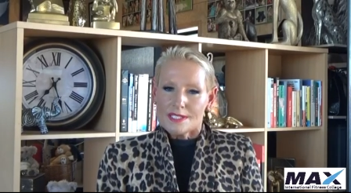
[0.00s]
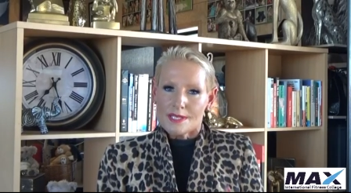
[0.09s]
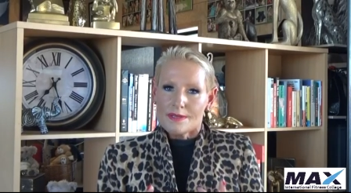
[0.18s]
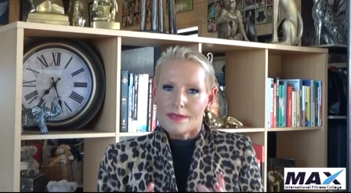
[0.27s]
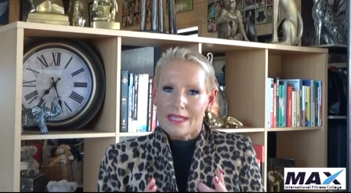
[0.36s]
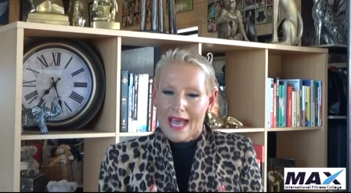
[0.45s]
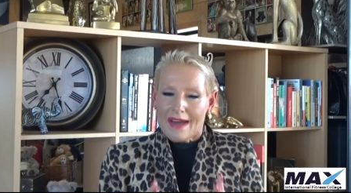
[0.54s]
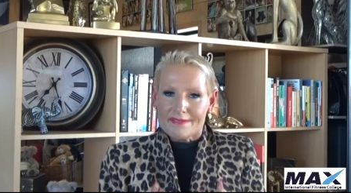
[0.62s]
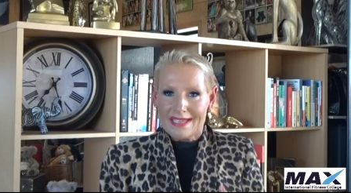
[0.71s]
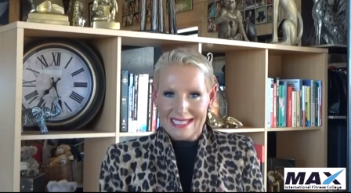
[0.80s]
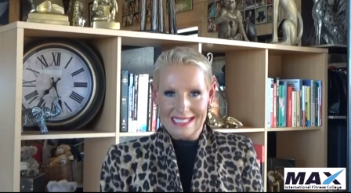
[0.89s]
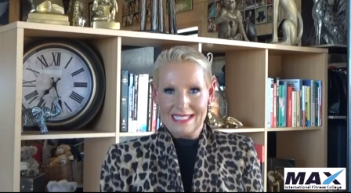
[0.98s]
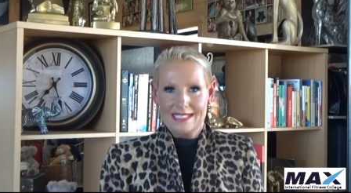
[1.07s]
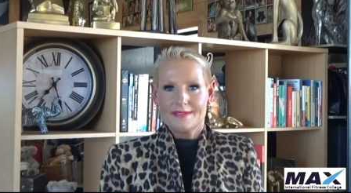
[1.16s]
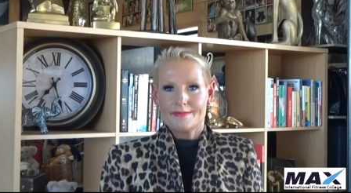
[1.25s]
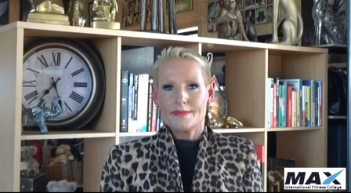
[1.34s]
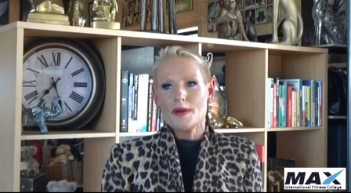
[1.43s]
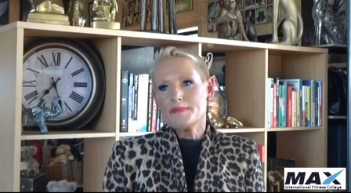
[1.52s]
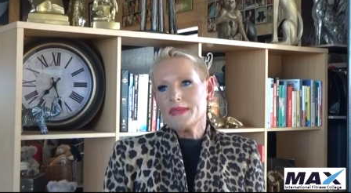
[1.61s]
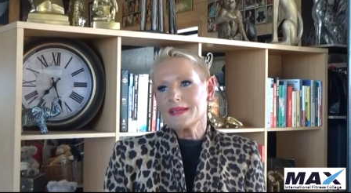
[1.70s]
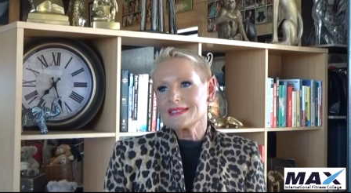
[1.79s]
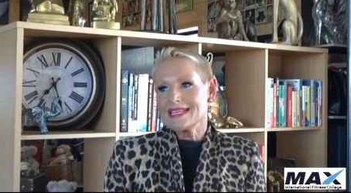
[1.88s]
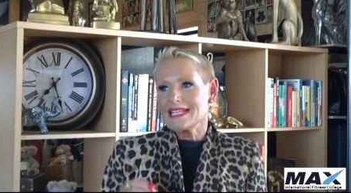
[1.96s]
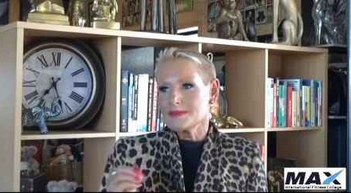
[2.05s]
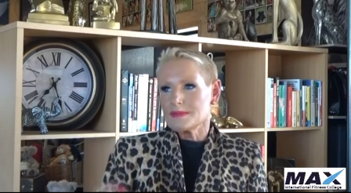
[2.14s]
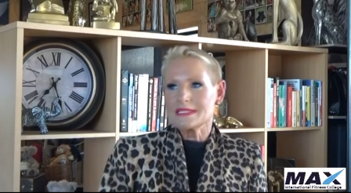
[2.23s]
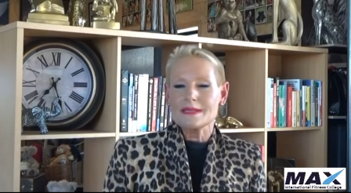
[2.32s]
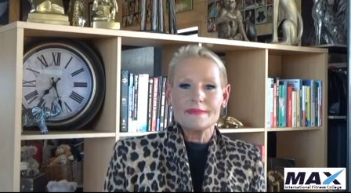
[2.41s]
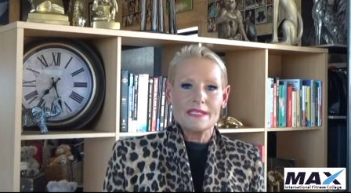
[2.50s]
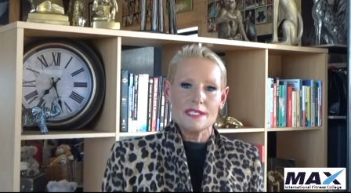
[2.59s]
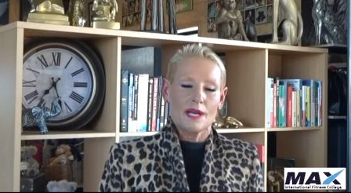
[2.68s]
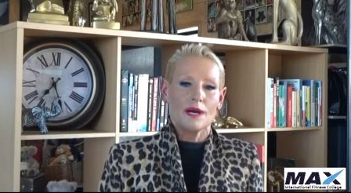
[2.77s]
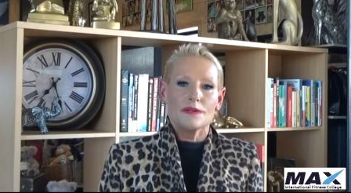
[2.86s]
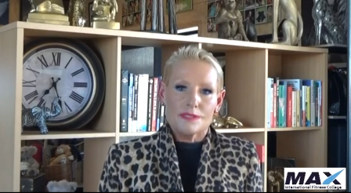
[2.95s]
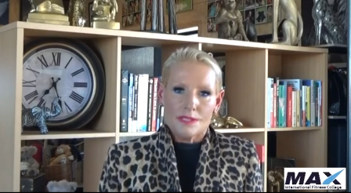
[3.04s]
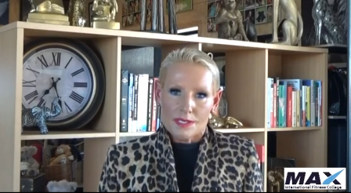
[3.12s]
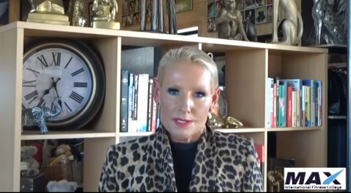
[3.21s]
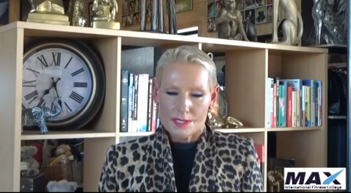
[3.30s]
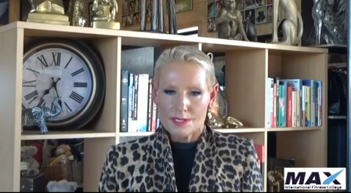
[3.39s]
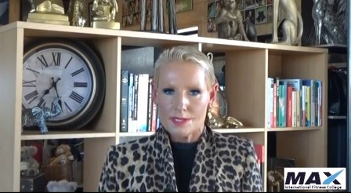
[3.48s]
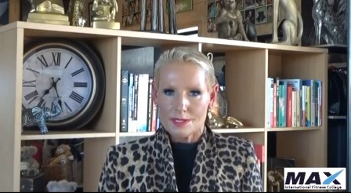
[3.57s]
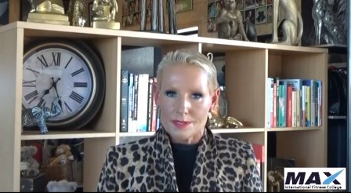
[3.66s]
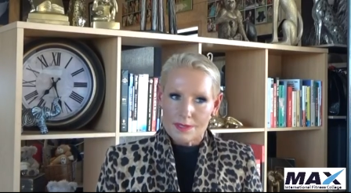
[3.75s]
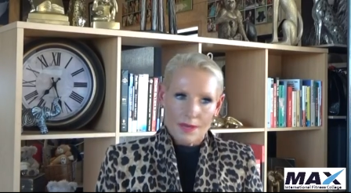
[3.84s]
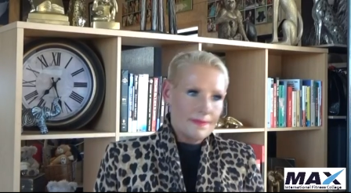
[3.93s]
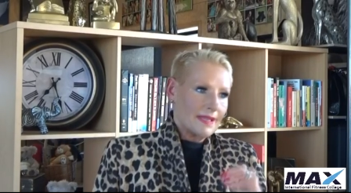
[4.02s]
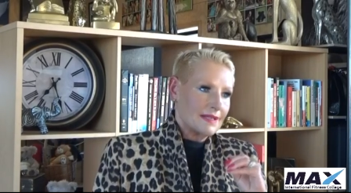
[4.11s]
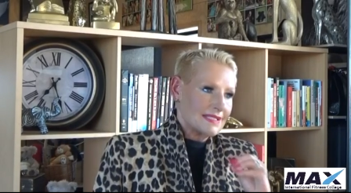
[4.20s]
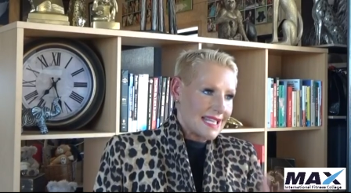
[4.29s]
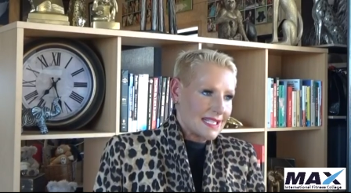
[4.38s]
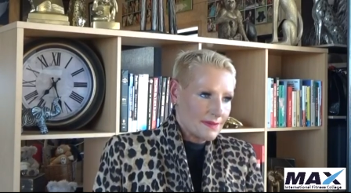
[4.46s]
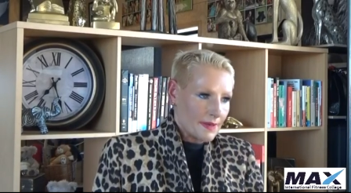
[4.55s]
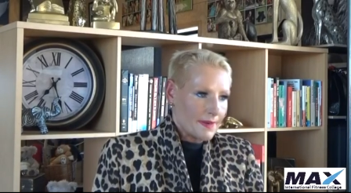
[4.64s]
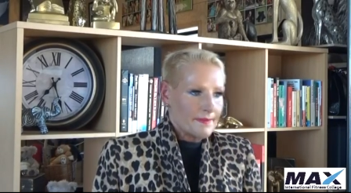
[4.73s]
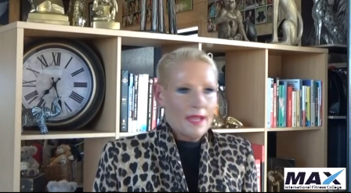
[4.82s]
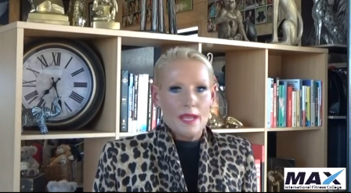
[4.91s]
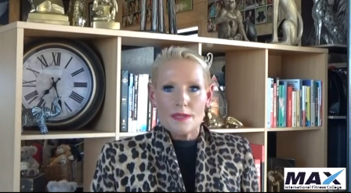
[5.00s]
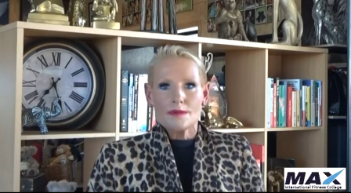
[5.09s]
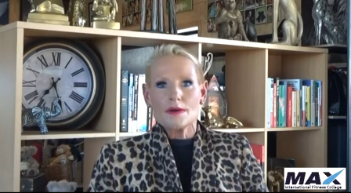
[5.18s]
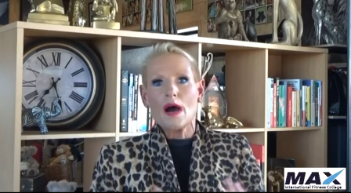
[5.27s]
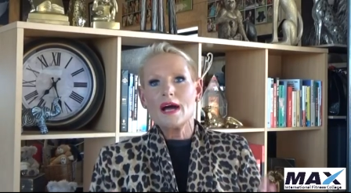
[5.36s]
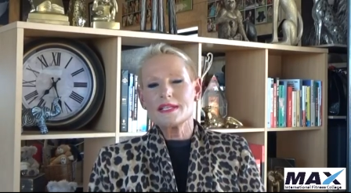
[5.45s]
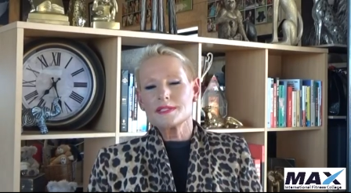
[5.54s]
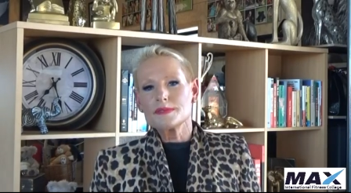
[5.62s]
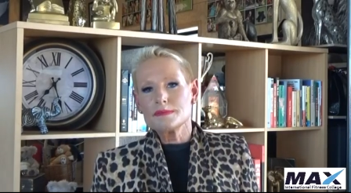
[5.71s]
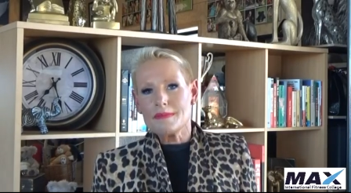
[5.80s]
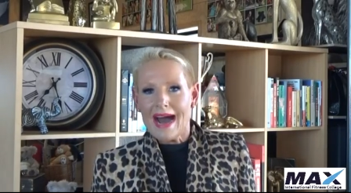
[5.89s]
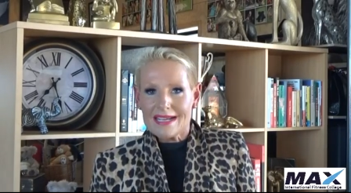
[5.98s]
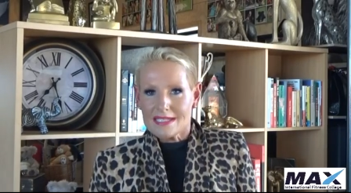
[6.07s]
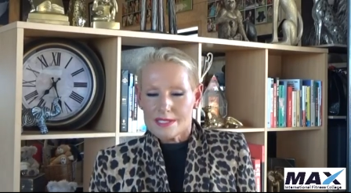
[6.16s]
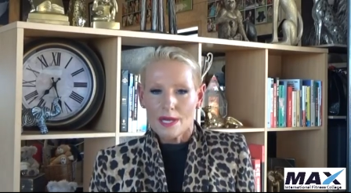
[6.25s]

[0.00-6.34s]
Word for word: Do you love it? Not because that's what somebody told you you should do, not because that's what your high school marks